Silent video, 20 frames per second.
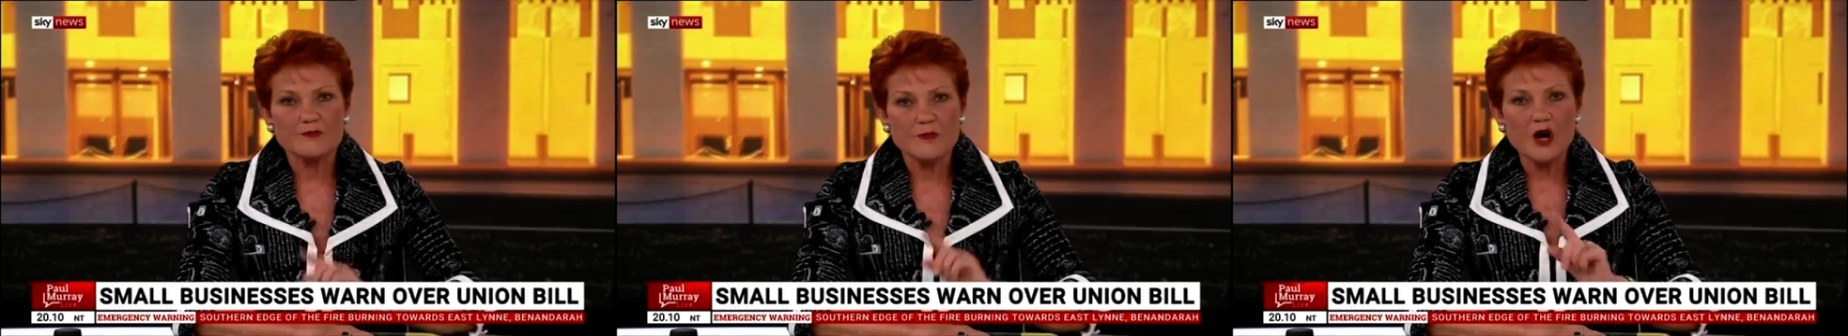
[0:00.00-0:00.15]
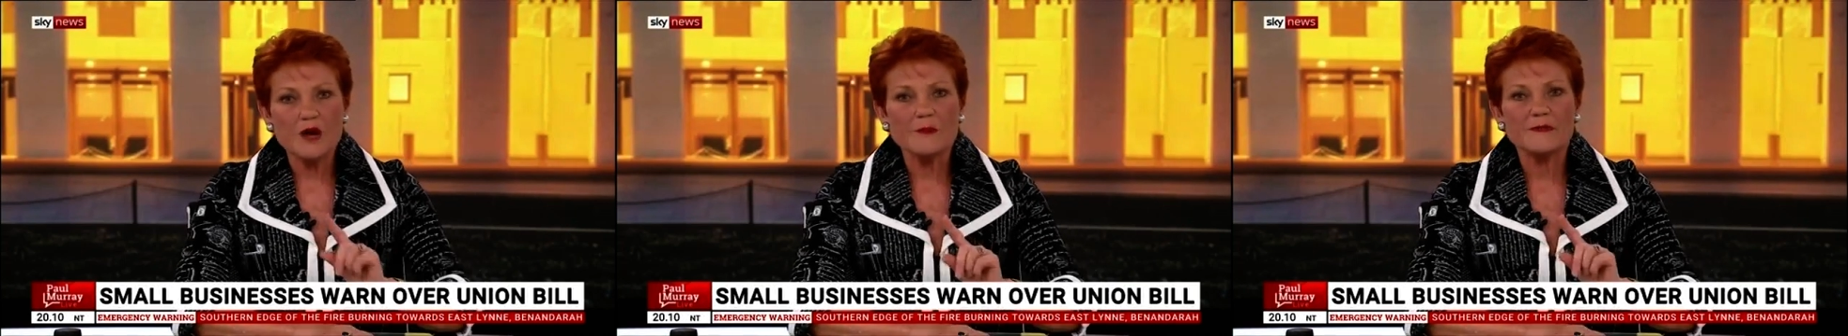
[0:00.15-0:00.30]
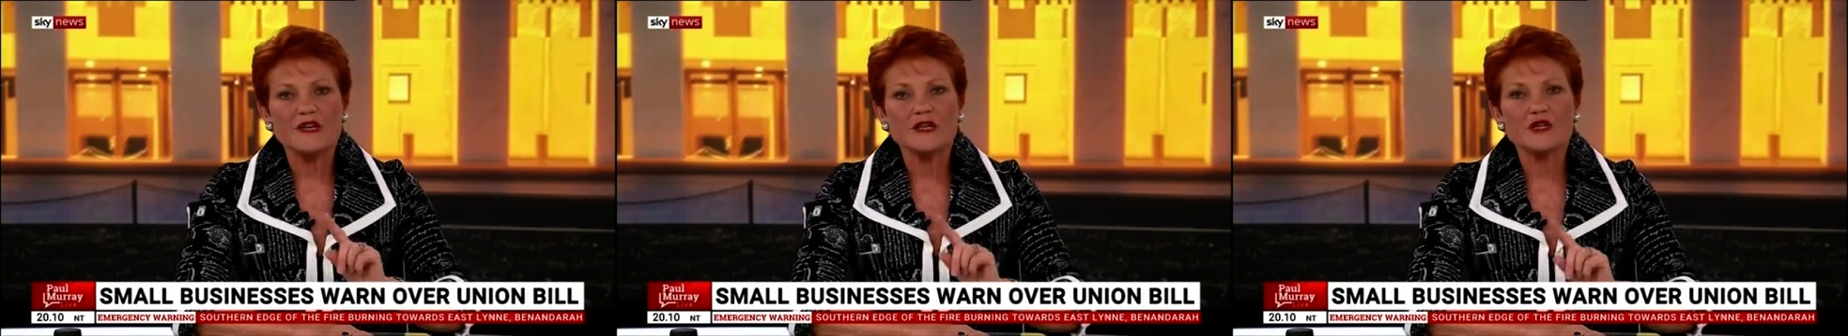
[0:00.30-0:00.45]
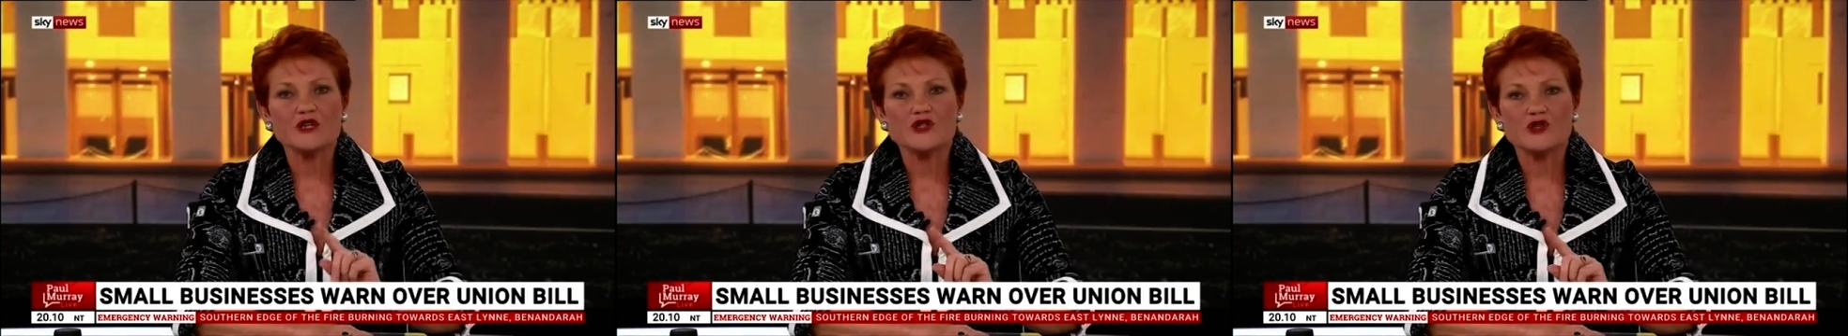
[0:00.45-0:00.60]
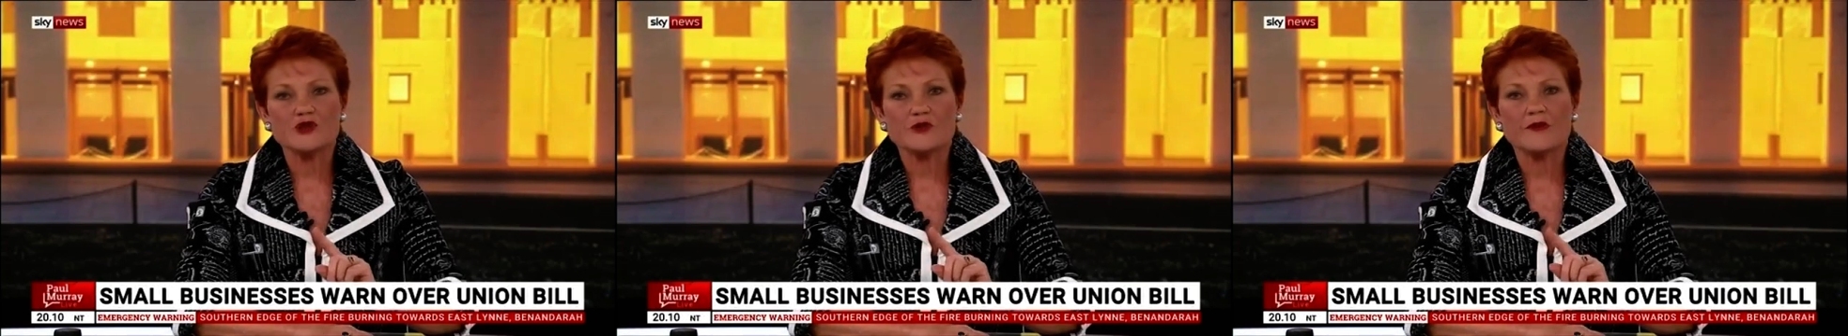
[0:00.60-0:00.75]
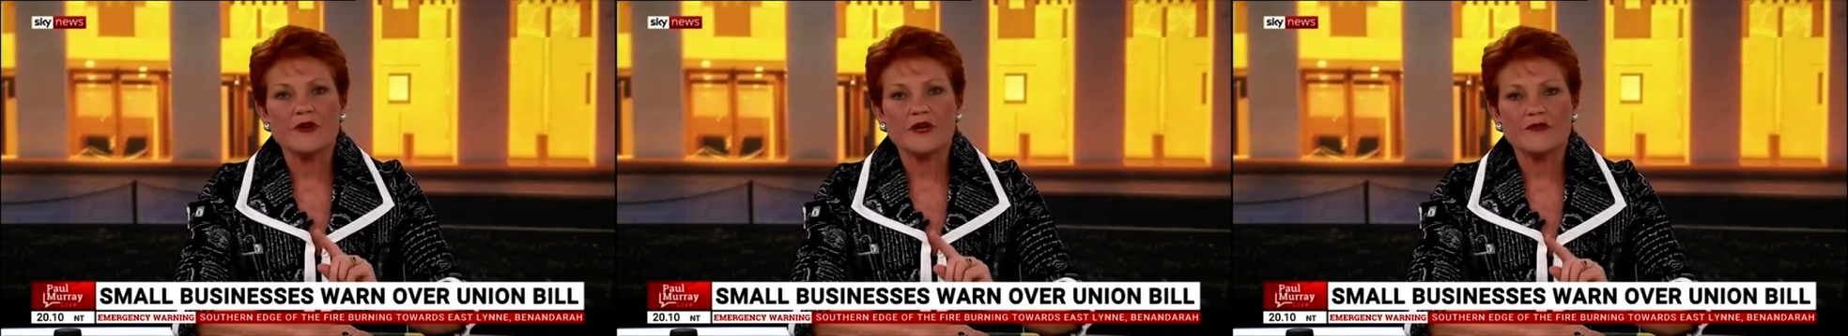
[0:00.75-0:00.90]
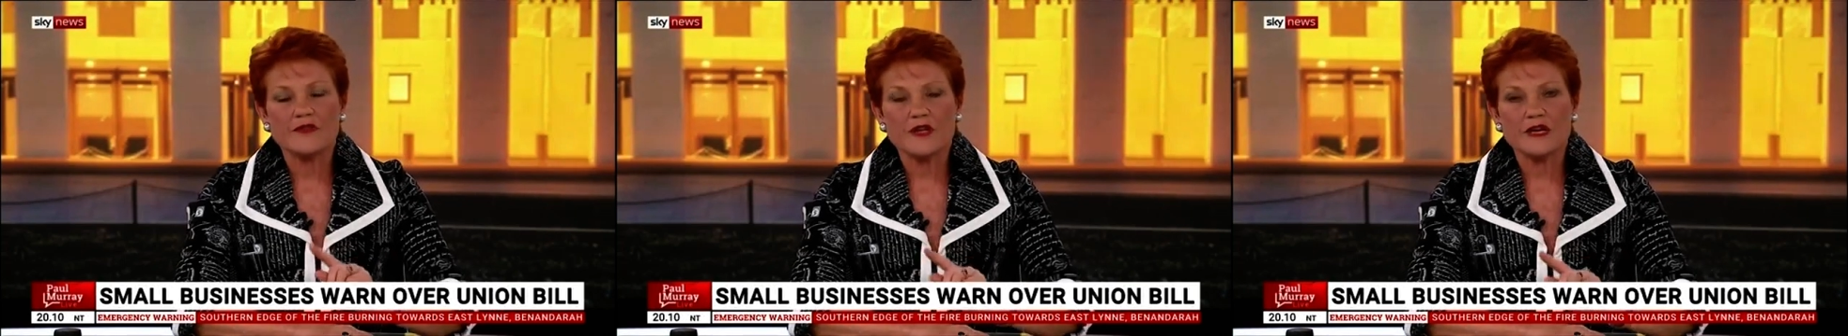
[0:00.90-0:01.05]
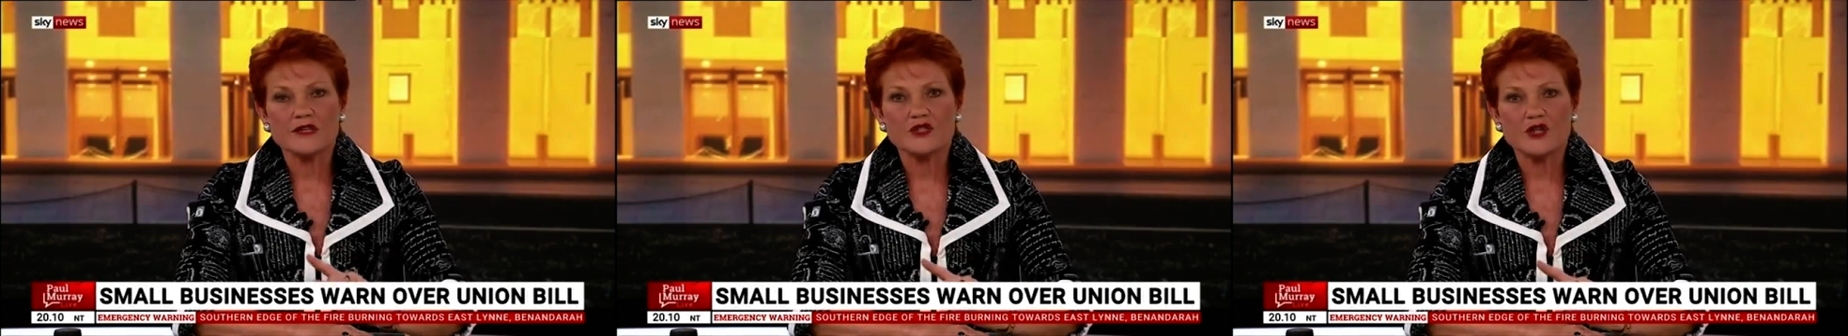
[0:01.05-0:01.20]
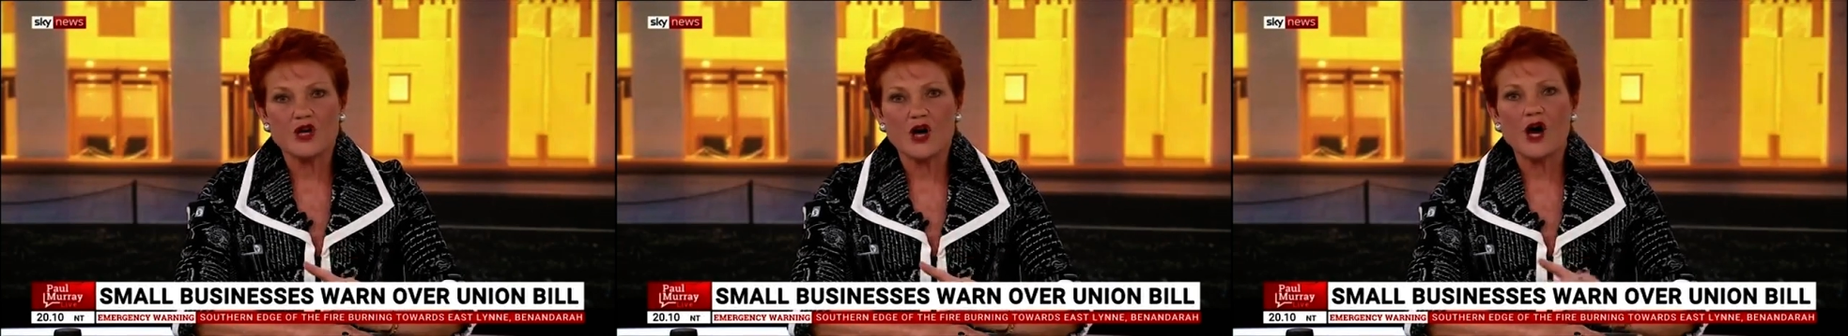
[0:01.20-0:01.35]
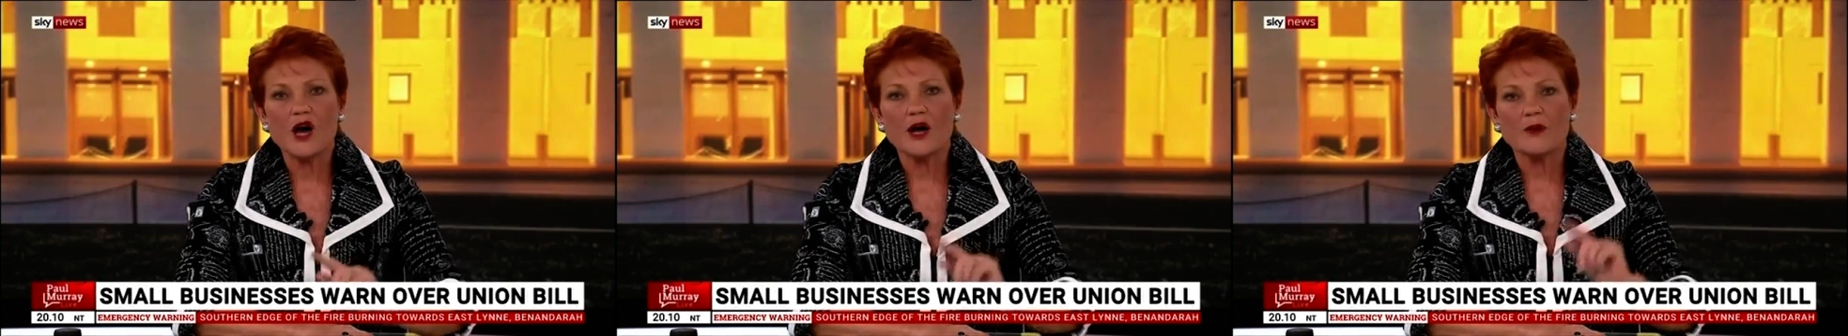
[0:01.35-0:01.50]
my big issue at that
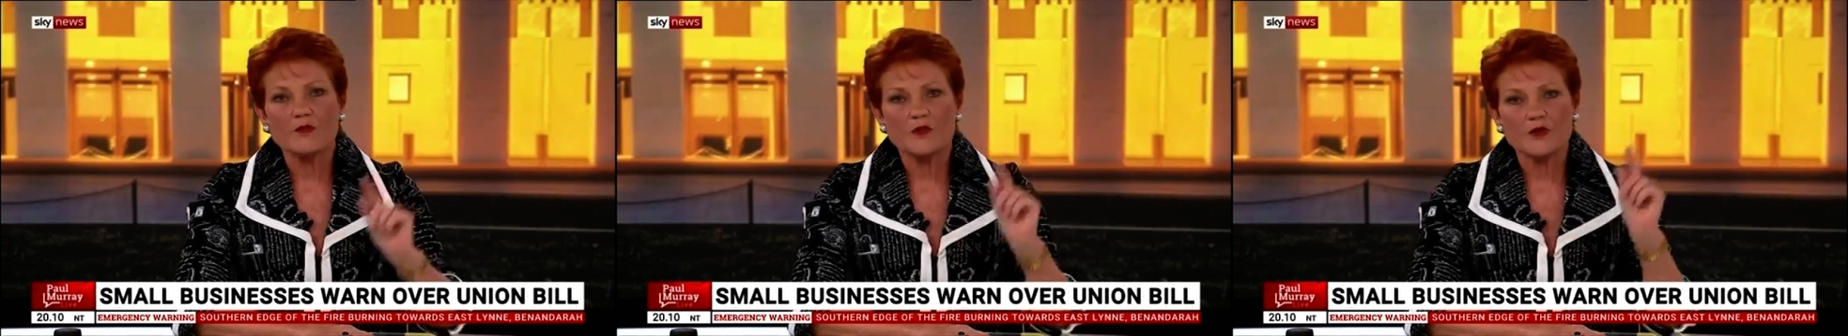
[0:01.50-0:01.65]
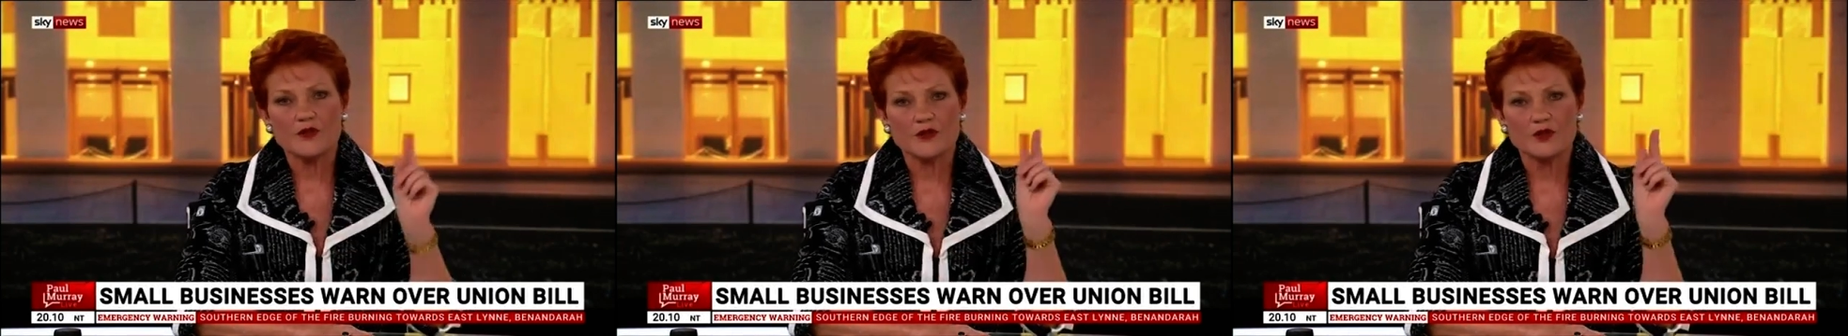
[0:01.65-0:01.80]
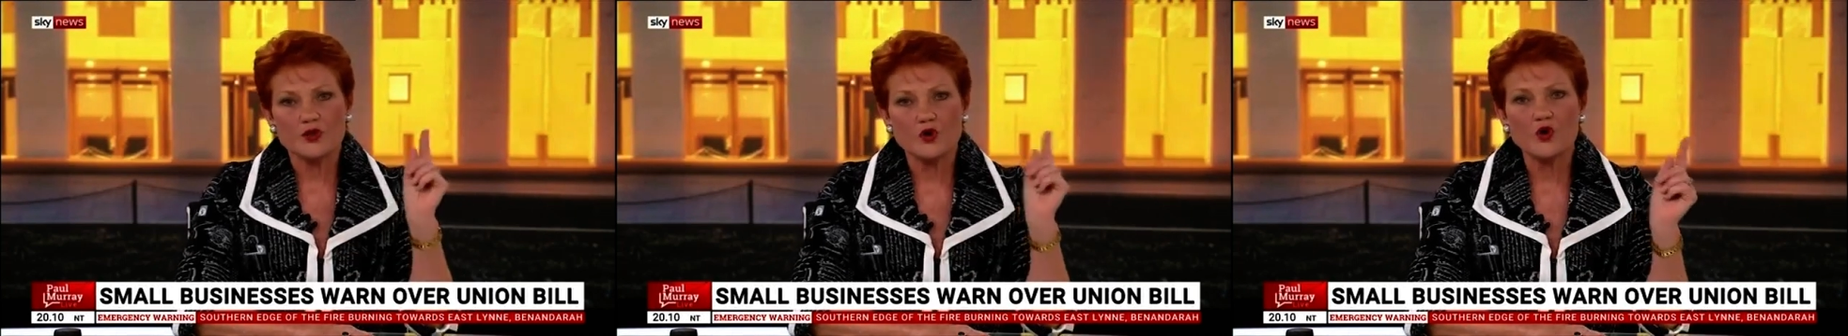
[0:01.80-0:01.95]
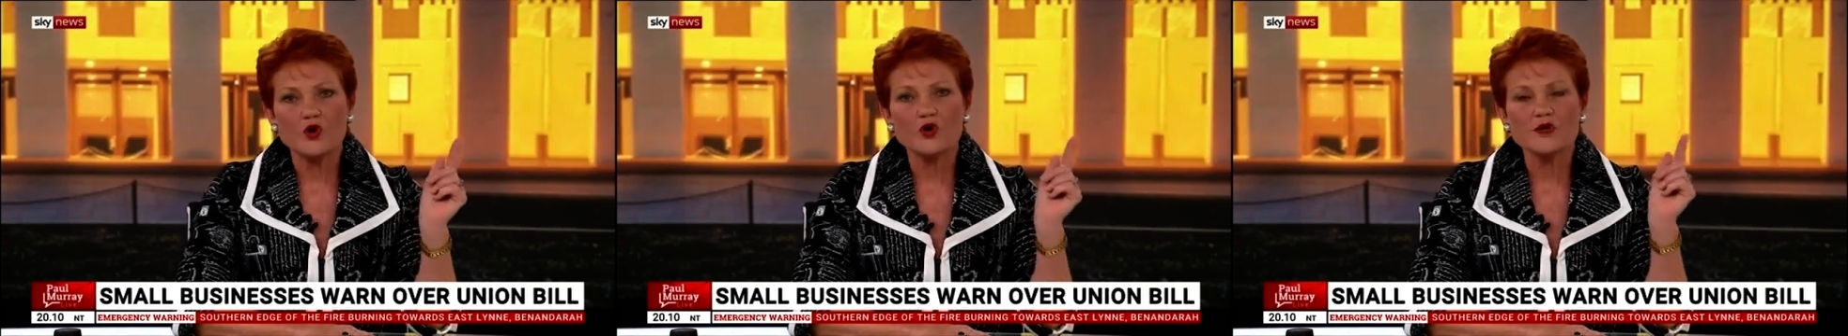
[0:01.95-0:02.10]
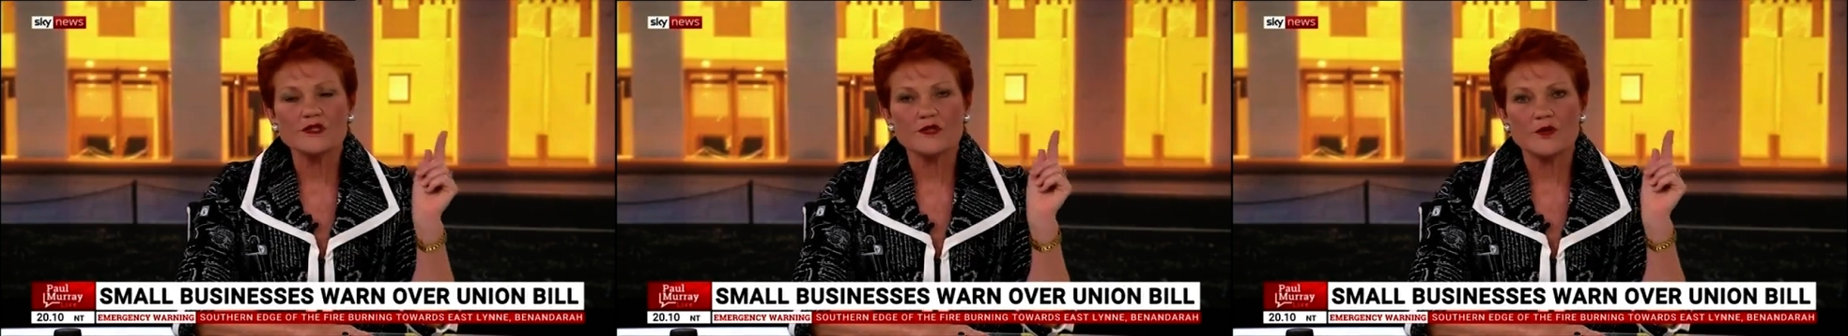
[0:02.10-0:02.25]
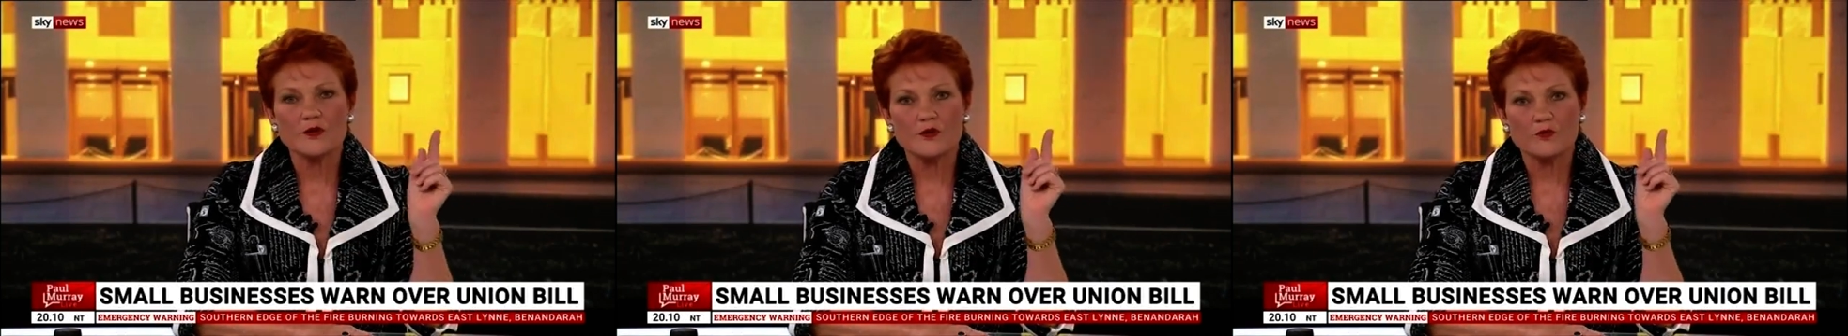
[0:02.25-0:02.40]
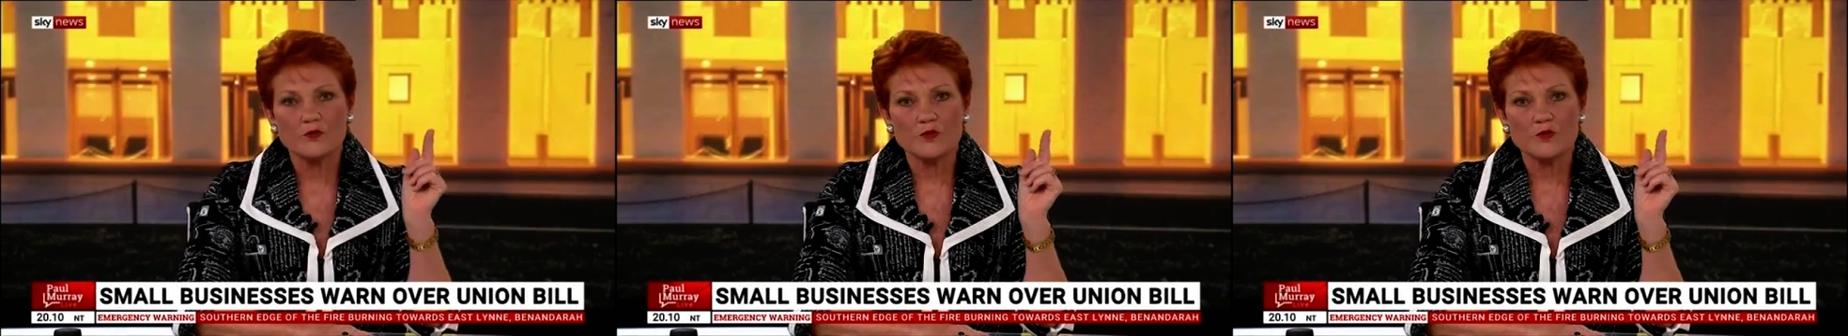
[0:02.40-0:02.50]
time with the North